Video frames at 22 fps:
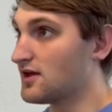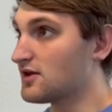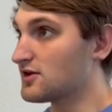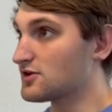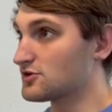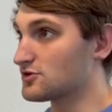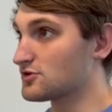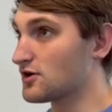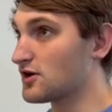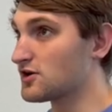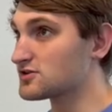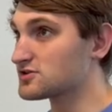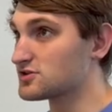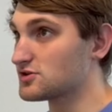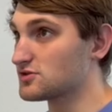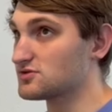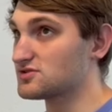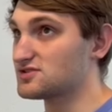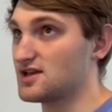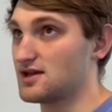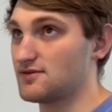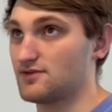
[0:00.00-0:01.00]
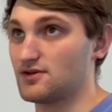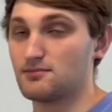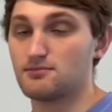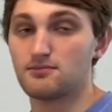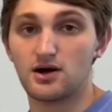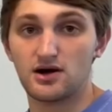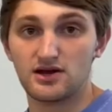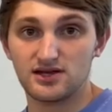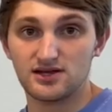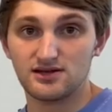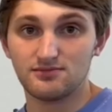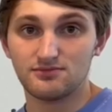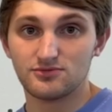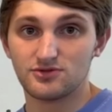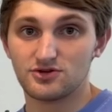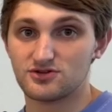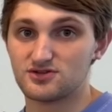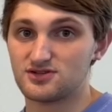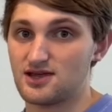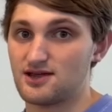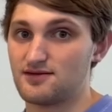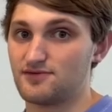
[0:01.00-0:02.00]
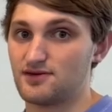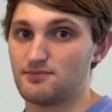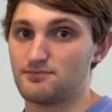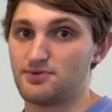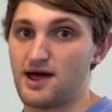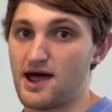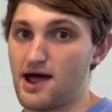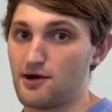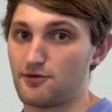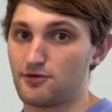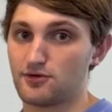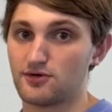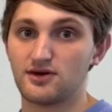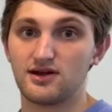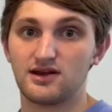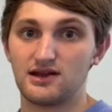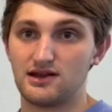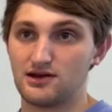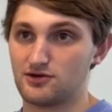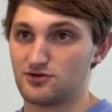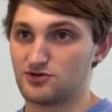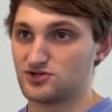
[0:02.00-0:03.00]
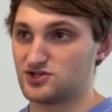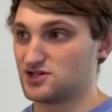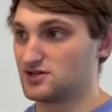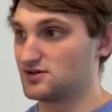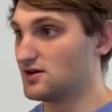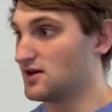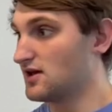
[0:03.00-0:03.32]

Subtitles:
You're also saving money. You're saving power and energy